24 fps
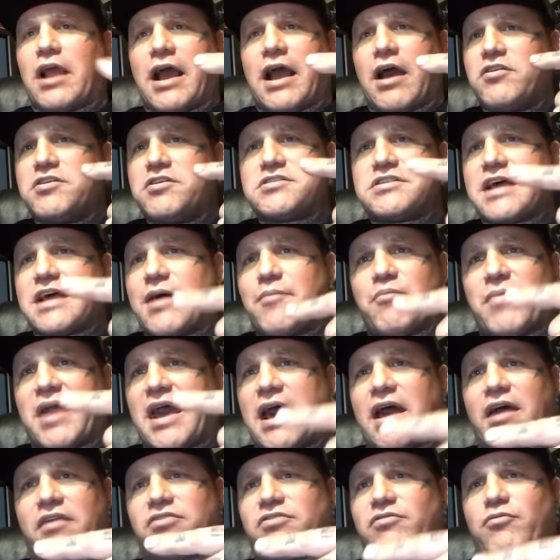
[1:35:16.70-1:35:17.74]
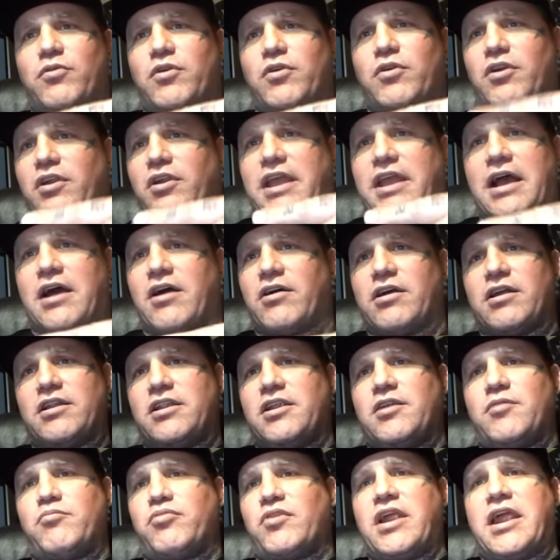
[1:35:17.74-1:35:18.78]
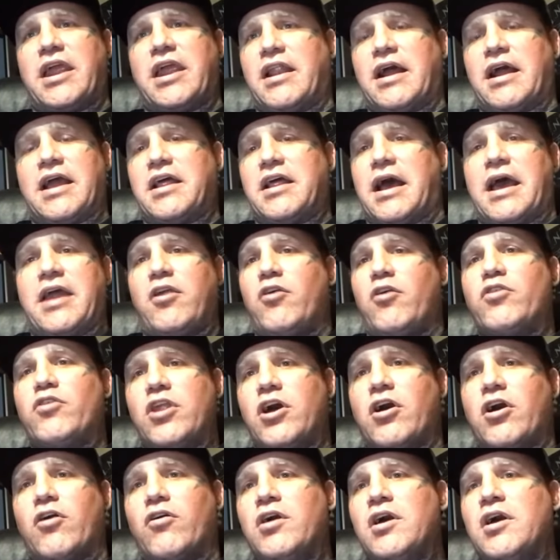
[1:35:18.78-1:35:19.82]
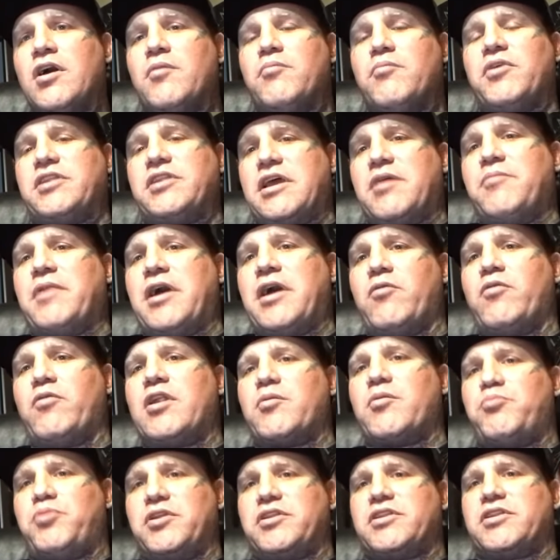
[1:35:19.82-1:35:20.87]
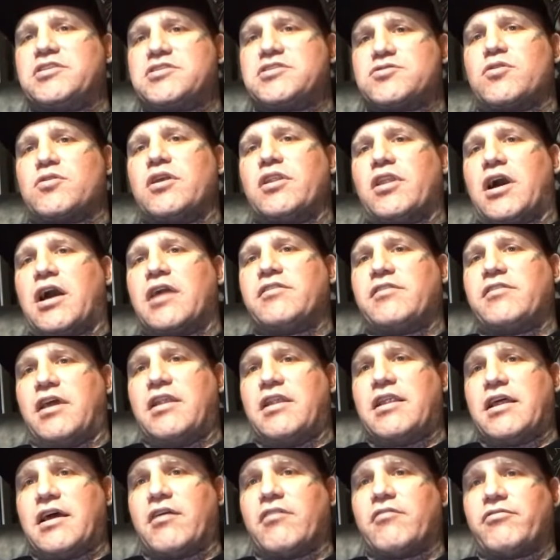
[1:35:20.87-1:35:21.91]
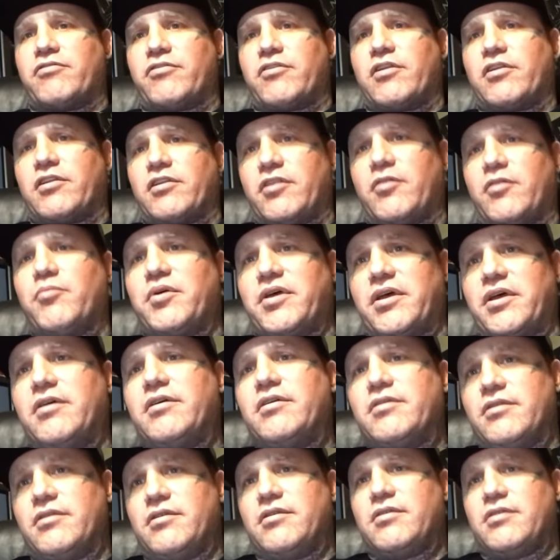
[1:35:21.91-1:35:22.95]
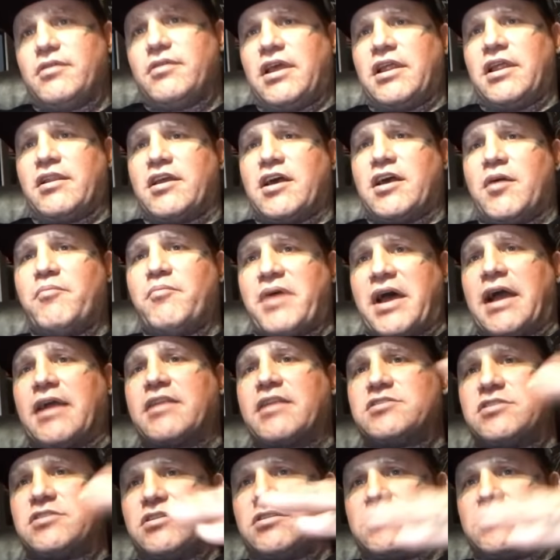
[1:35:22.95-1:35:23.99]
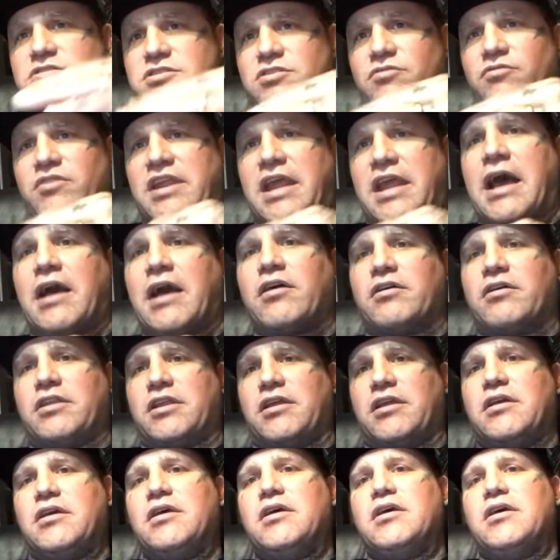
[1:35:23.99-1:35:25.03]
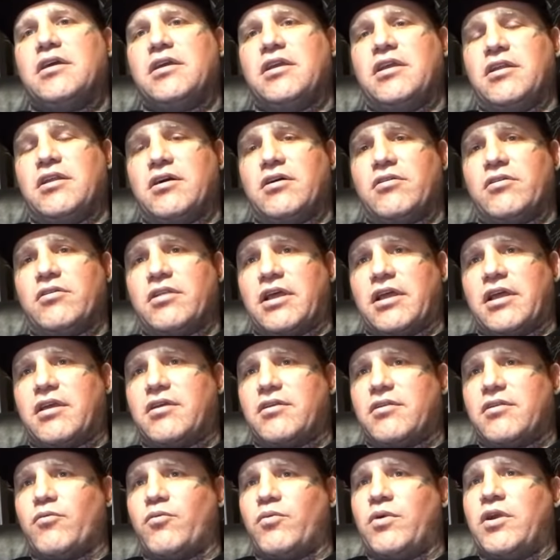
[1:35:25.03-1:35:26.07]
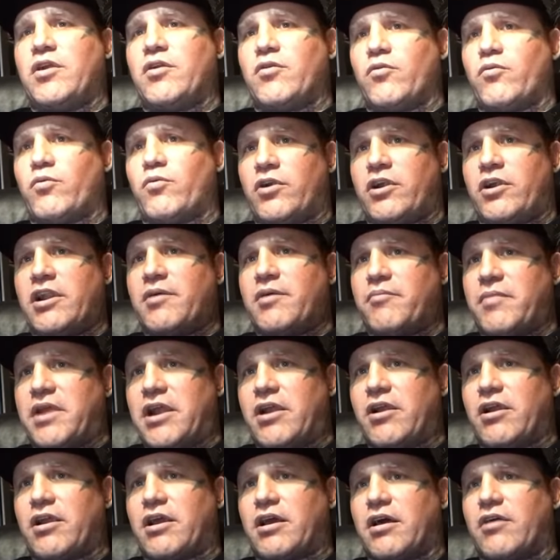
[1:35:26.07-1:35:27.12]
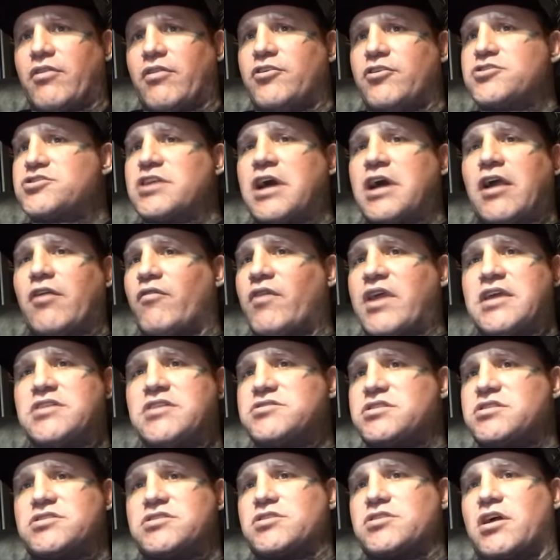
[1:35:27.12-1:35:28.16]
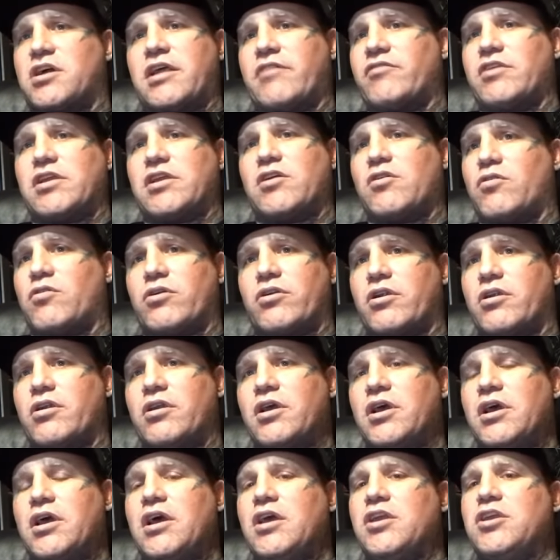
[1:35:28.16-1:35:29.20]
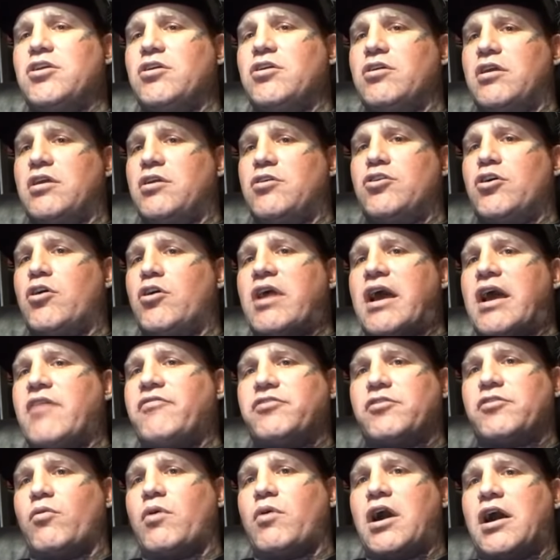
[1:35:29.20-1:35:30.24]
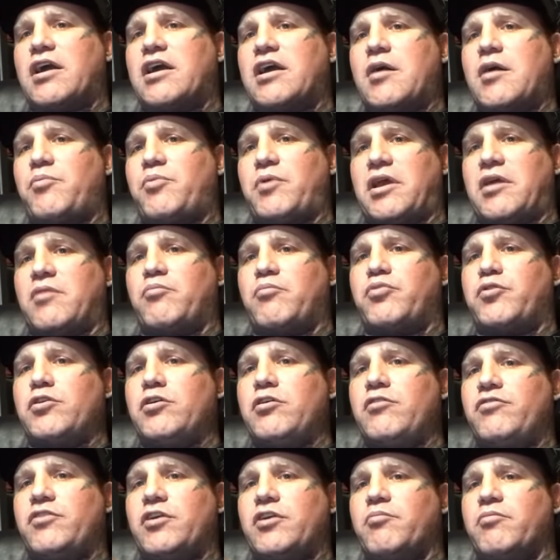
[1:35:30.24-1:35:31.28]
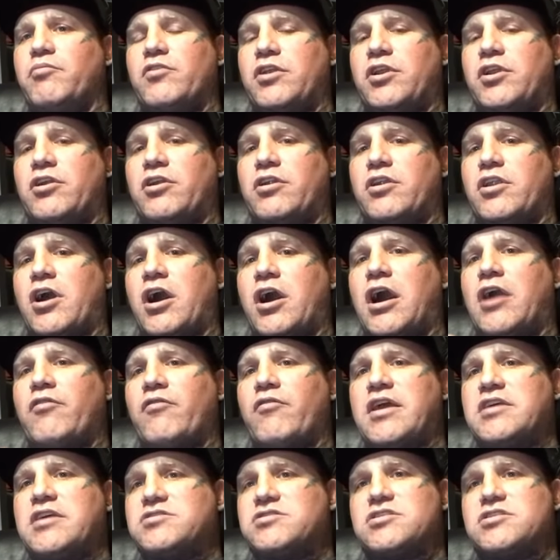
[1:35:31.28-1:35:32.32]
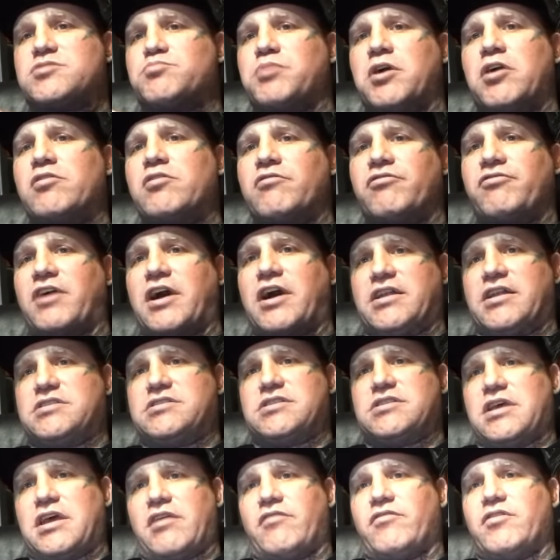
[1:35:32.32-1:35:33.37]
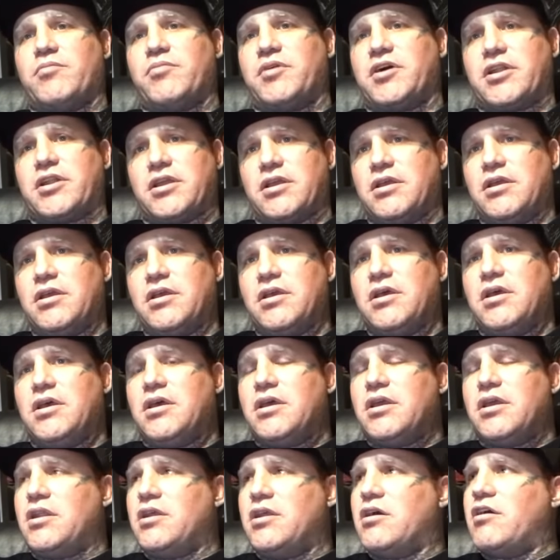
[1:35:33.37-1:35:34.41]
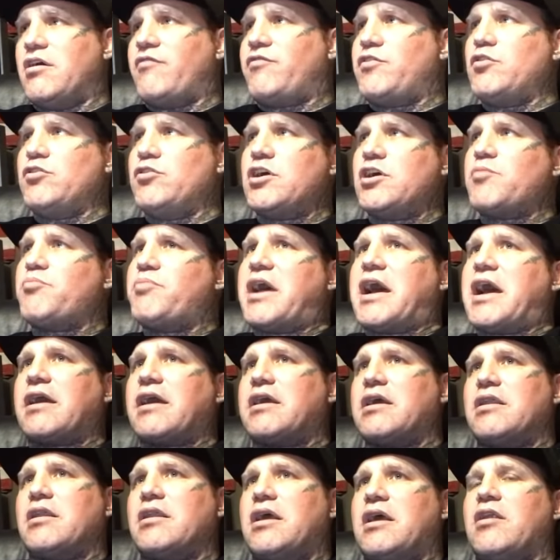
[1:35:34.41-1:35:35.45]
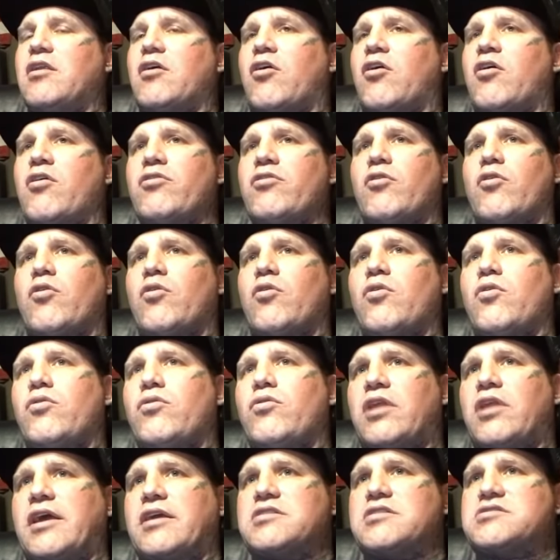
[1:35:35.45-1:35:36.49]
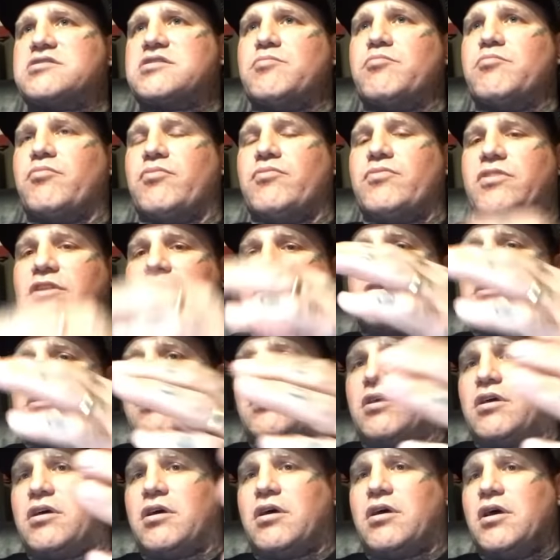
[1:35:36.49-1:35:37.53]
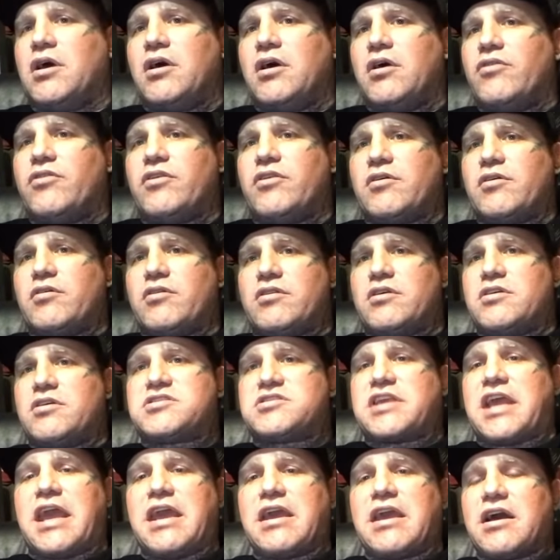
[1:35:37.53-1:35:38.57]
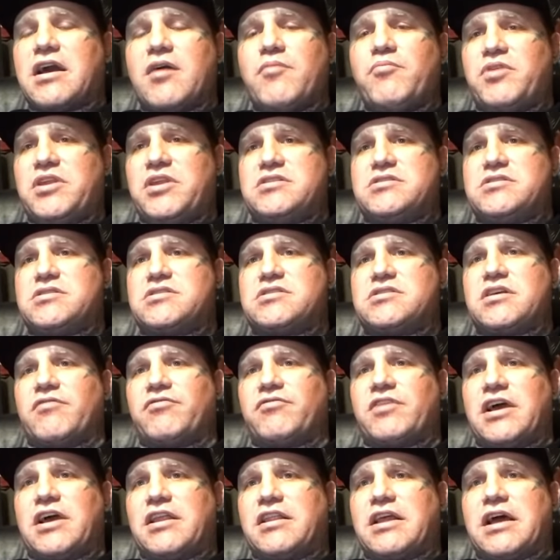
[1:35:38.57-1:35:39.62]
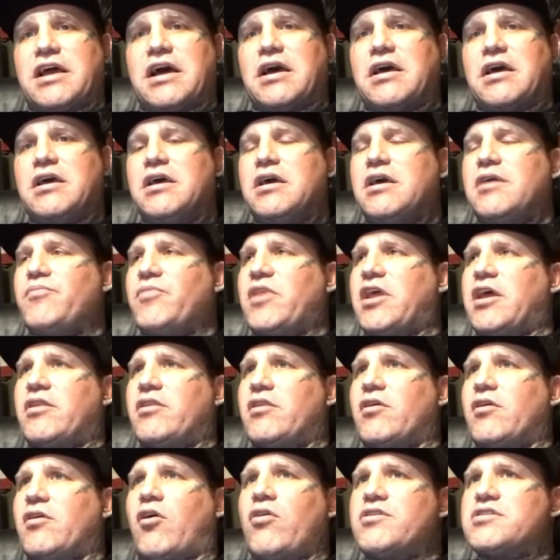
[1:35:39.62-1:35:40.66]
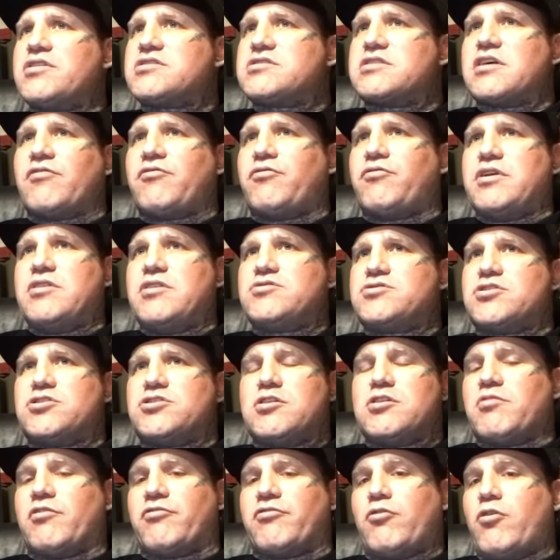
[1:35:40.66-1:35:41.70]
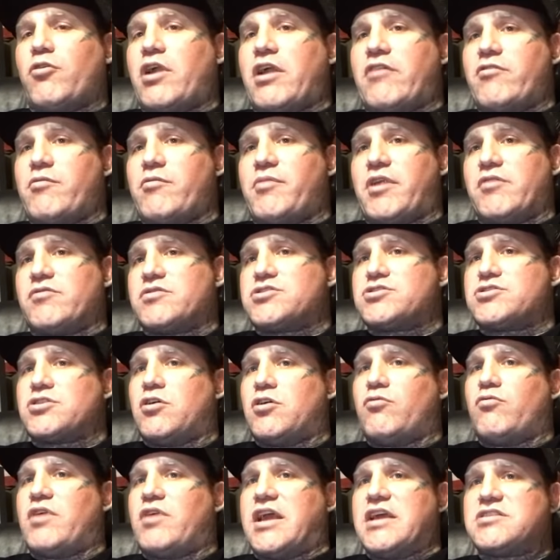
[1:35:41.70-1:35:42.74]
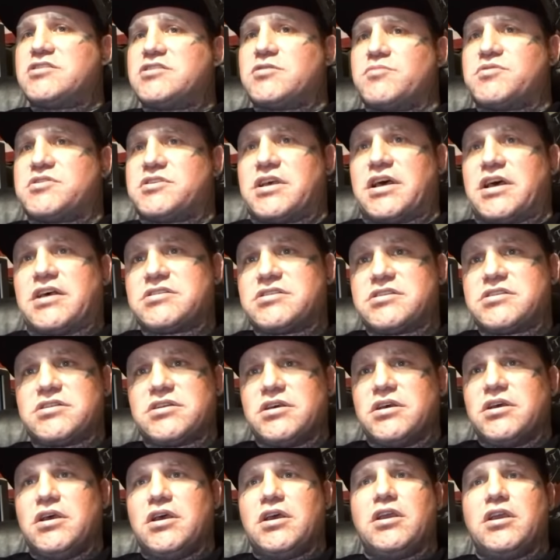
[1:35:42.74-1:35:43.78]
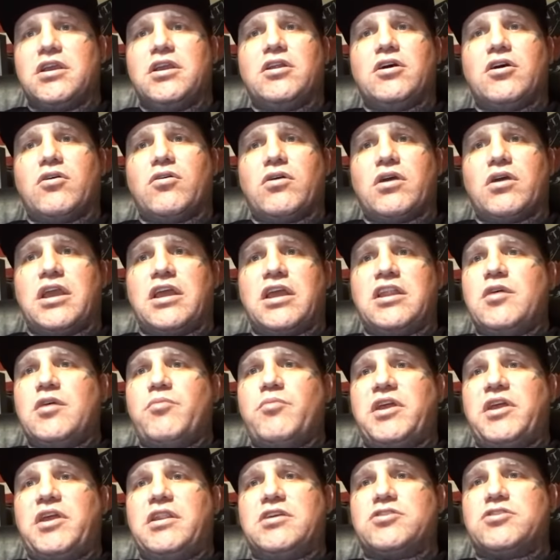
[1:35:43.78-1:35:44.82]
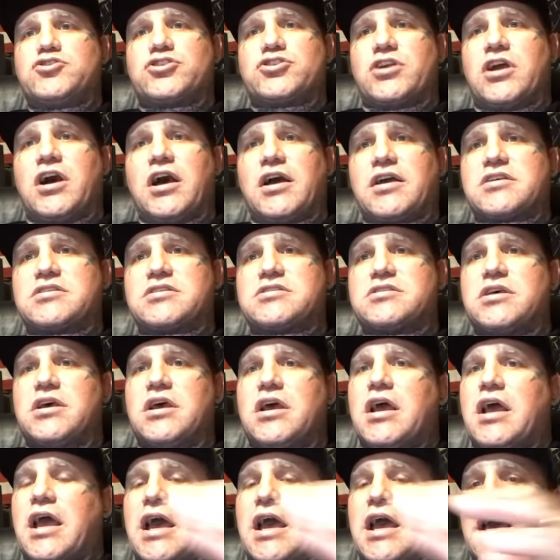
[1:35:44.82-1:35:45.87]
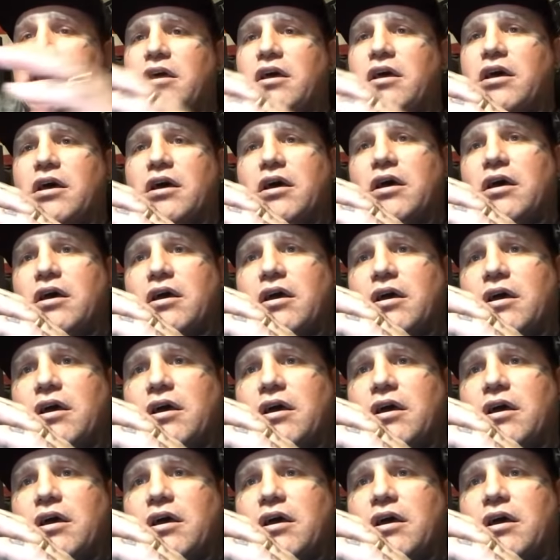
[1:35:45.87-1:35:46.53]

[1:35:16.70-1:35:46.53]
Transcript: how does that math work out in your brain? I don't know, but they might want to put the soy latte down for a little bit and come back to reality. Like we're in America. There's not racists on every corner. You don't have to walk up and prove your non-racist bona fides to everybody. If you look back in all the old, like the skate companies and stuff like that, and all the stuff we used to do before everybody was so race obsessed, independent trucks had a